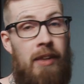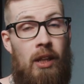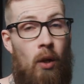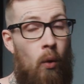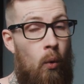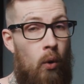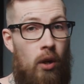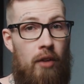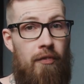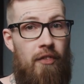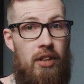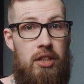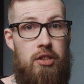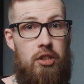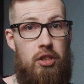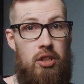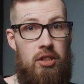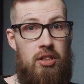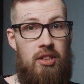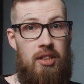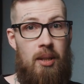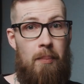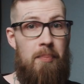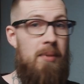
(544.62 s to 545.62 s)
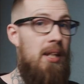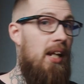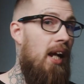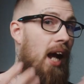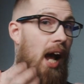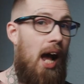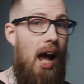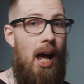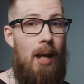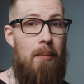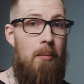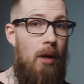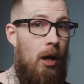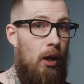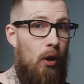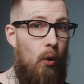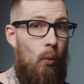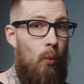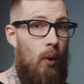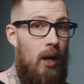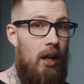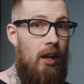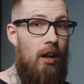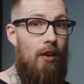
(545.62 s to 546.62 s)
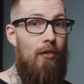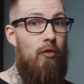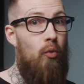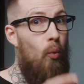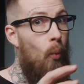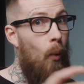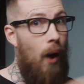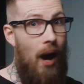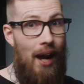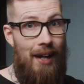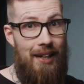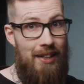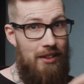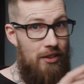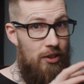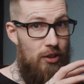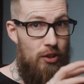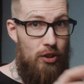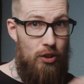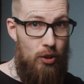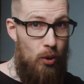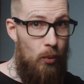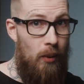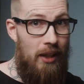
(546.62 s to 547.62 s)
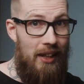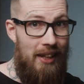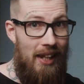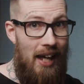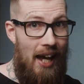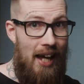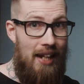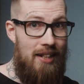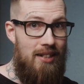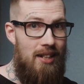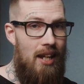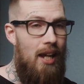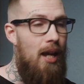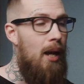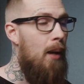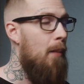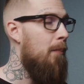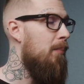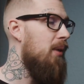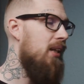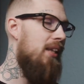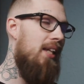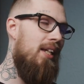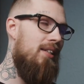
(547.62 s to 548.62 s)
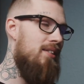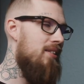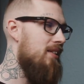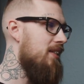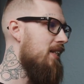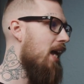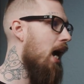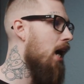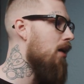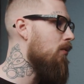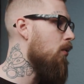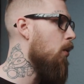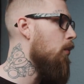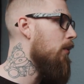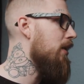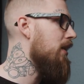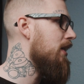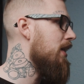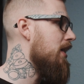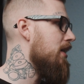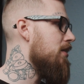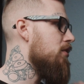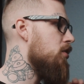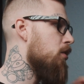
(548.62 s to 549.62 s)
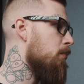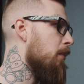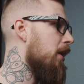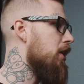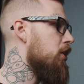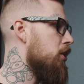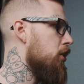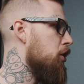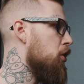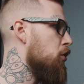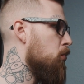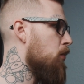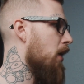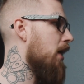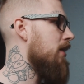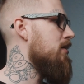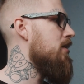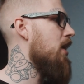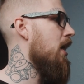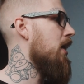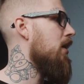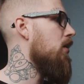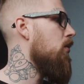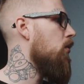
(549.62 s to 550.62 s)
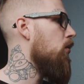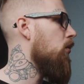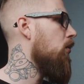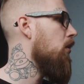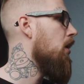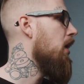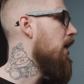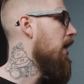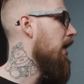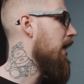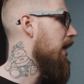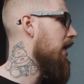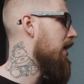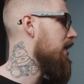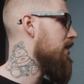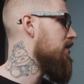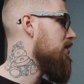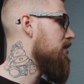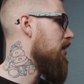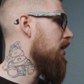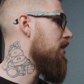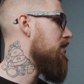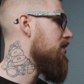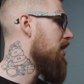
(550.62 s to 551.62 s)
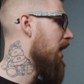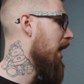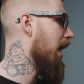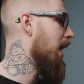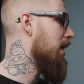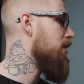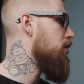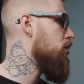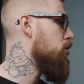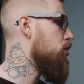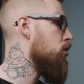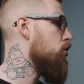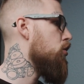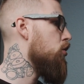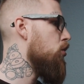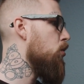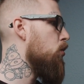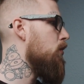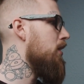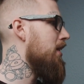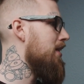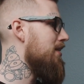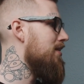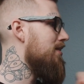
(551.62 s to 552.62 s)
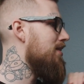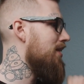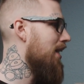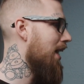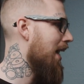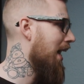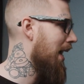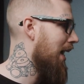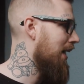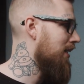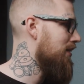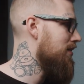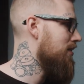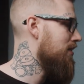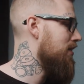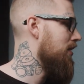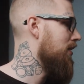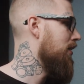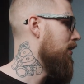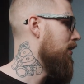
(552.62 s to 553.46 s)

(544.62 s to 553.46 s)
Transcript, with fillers: or if it's just something I'm unaware of why it's doing that, but that's not what we need. So make sure your rectangle is attached to the text.